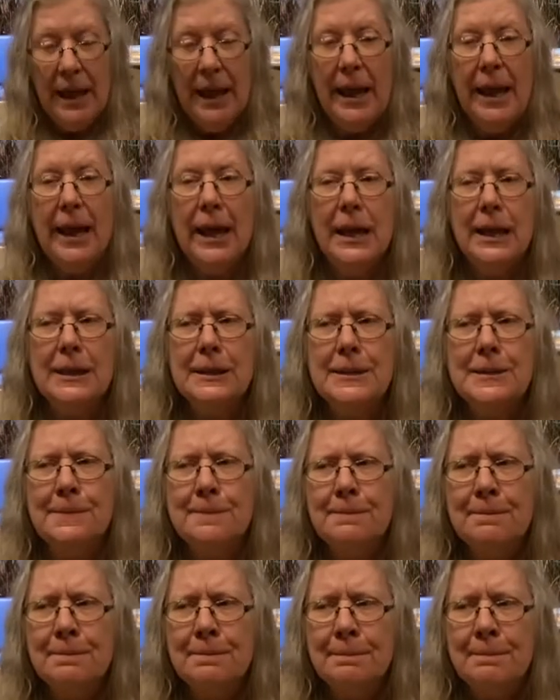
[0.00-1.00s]

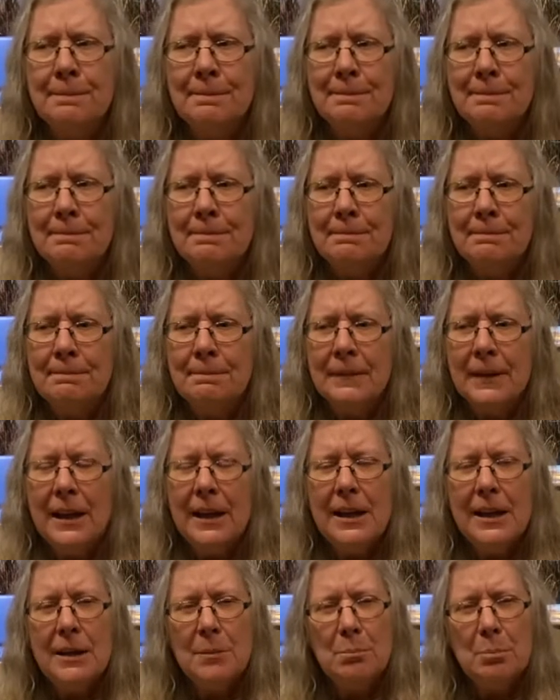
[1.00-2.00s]
And
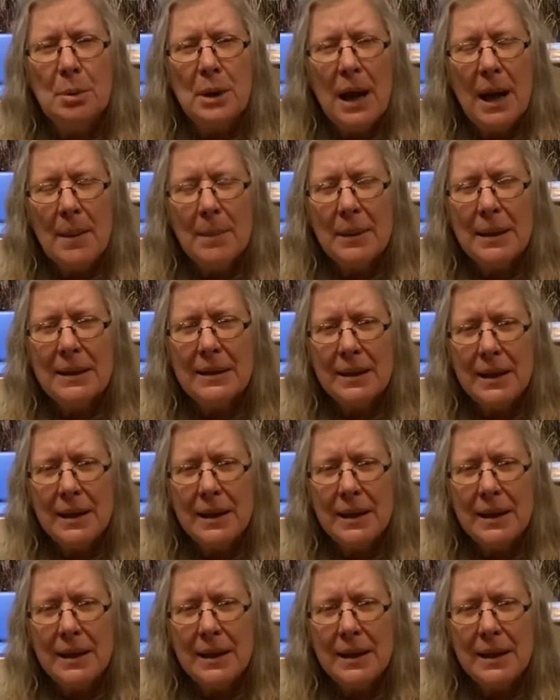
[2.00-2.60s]
it probably